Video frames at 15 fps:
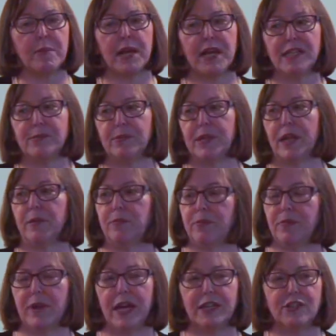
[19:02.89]
My husband had
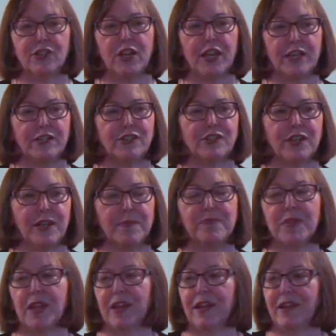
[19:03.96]
had changed uh,
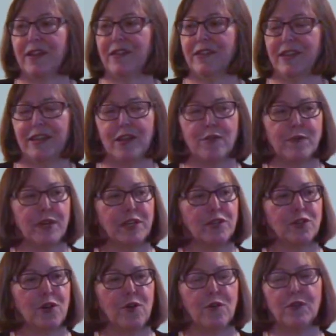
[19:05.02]
the
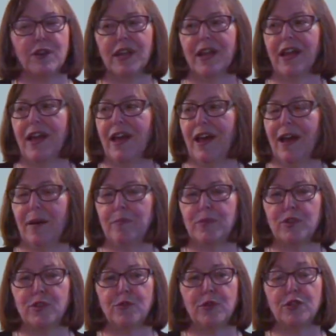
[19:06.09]
ringtone um,
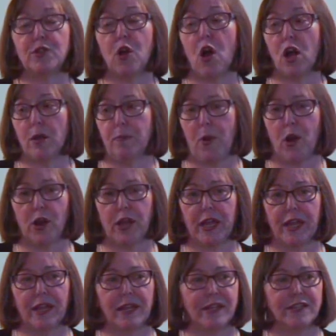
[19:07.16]
to a dog
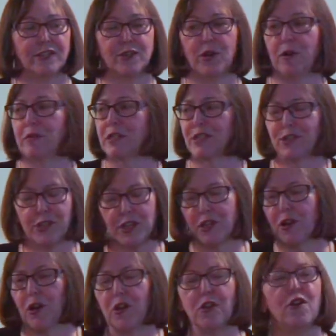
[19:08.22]
barking. So I was
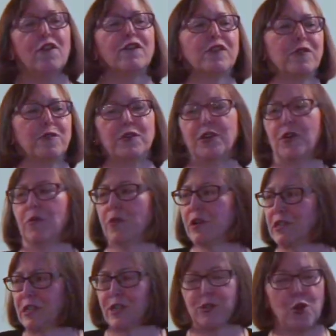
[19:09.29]
looking all over, you know,
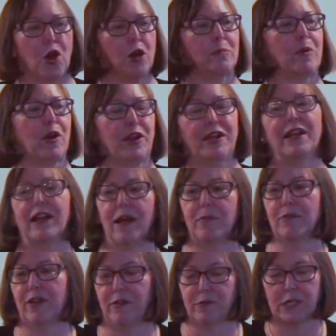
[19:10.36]
where's the dog barking
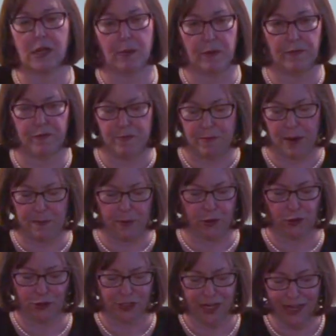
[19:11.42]
coming? It was coming from my
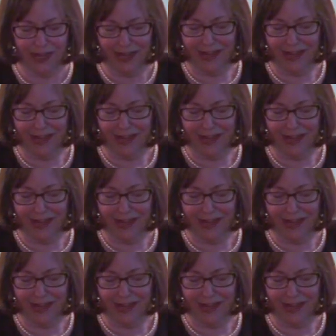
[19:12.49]
purse.